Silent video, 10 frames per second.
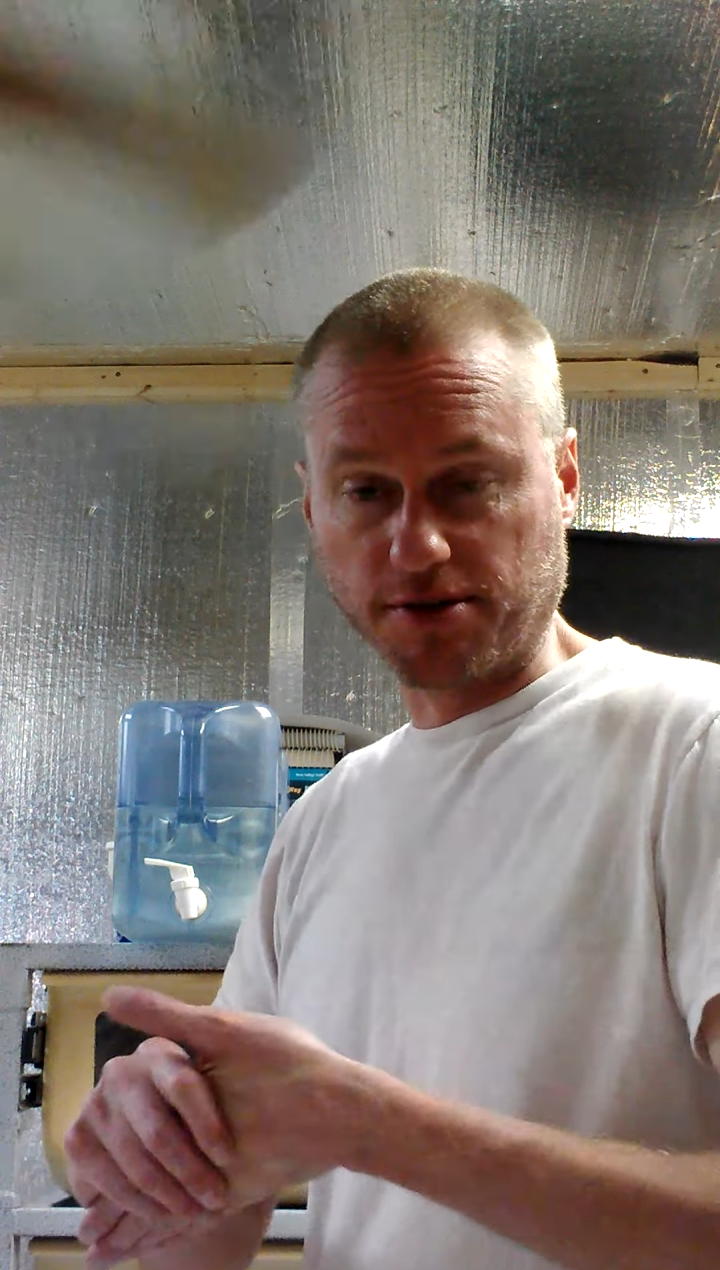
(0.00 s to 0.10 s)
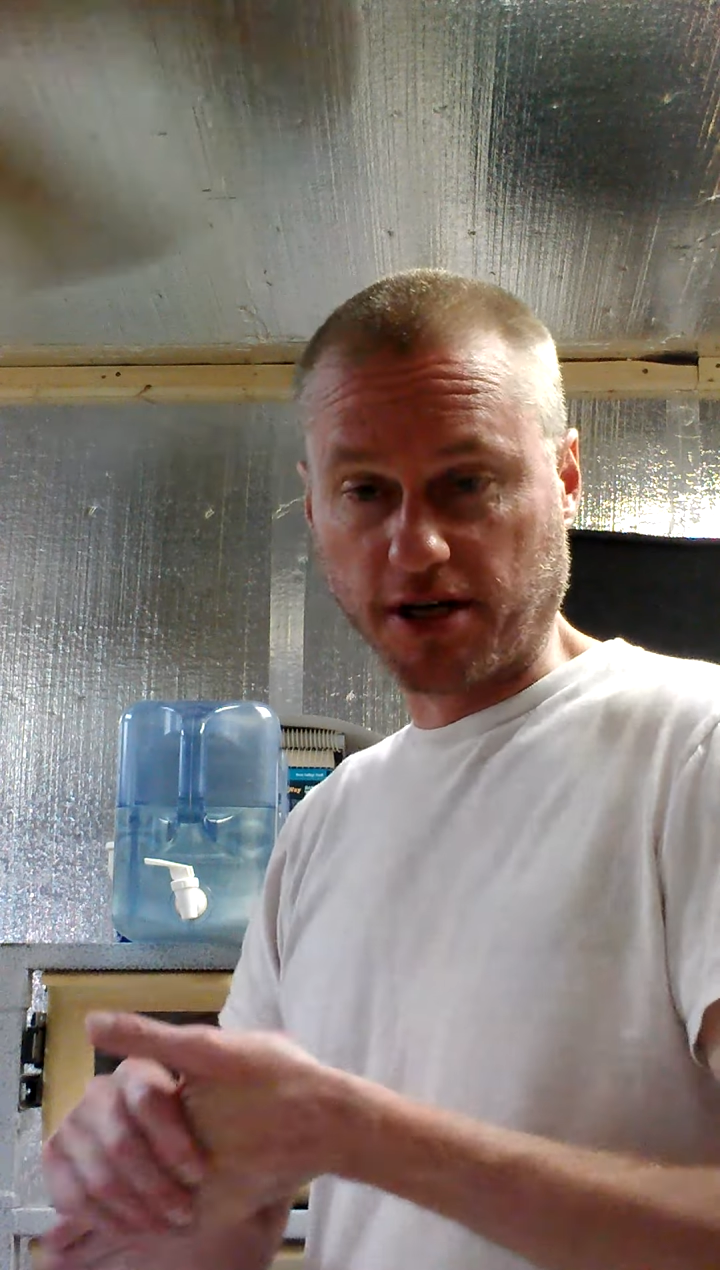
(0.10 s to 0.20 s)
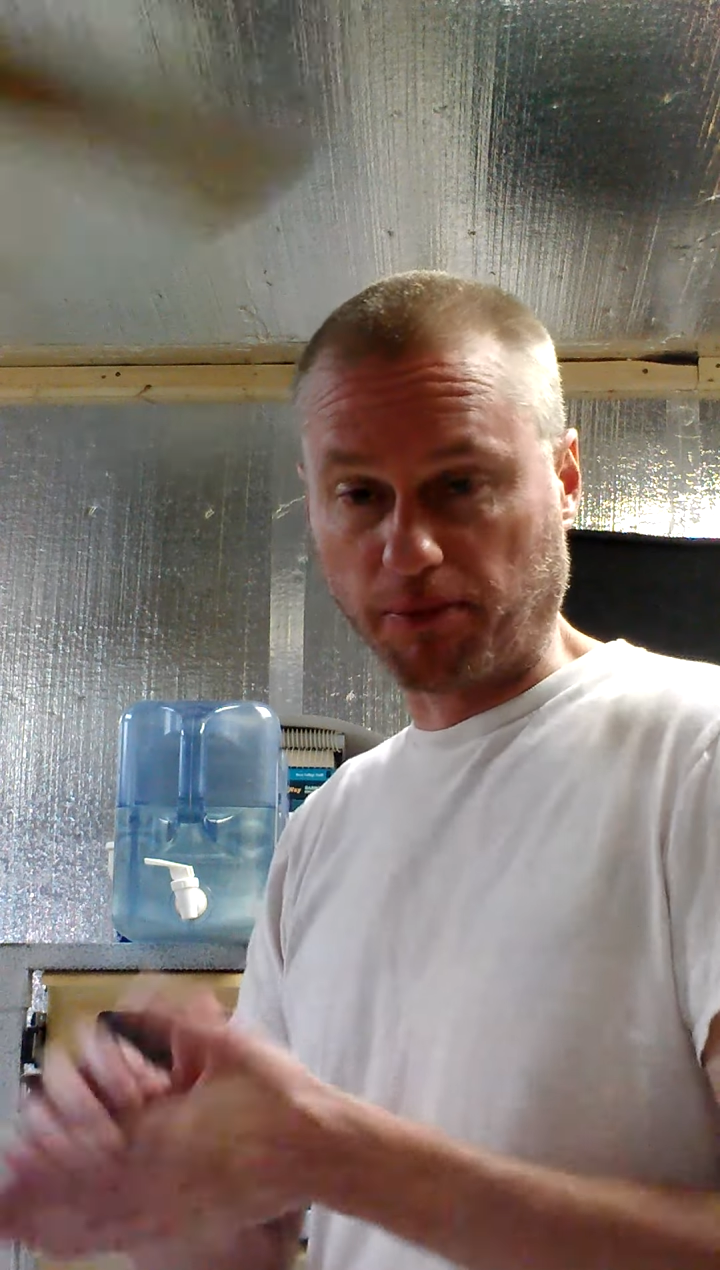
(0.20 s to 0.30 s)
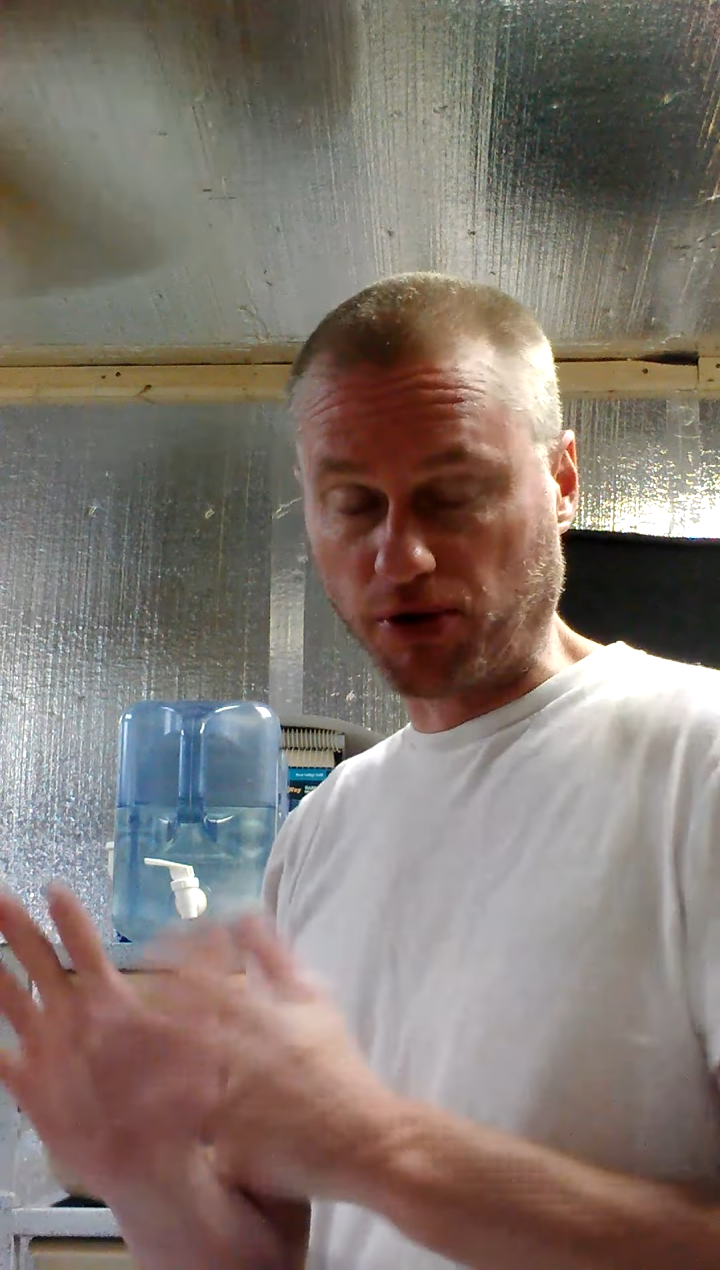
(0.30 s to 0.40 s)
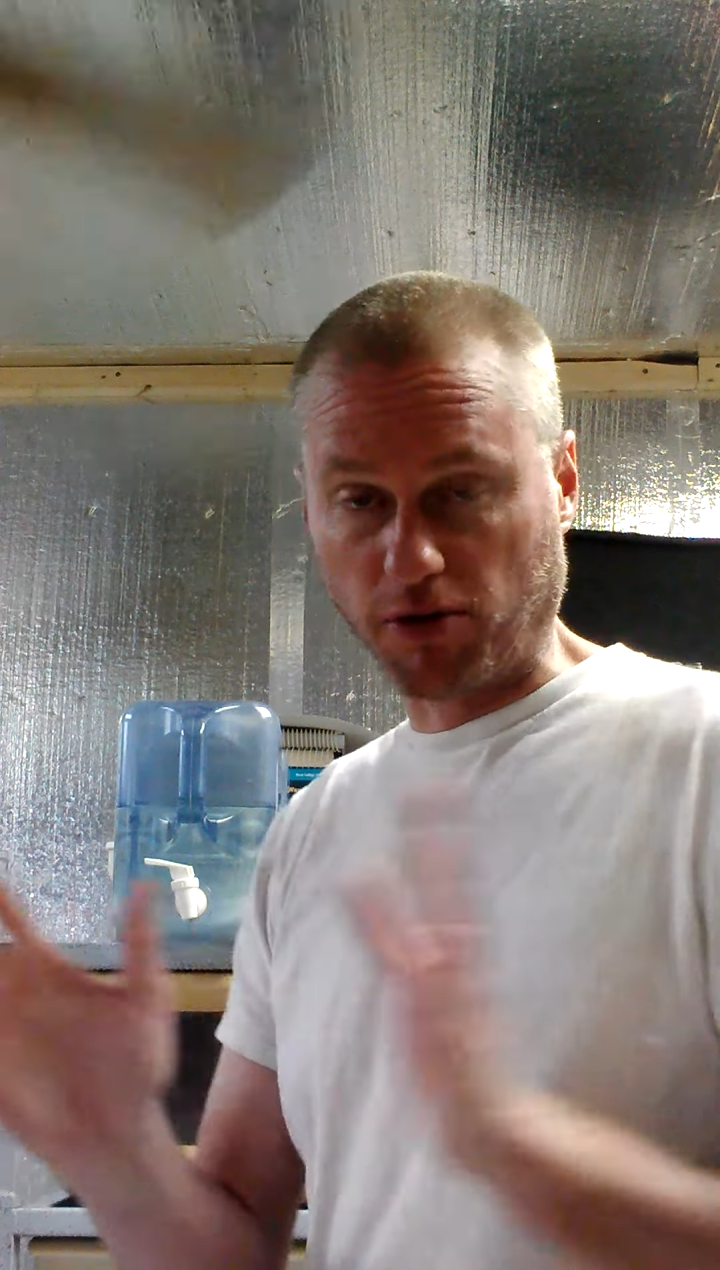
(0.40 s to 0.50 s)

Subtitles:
a couple of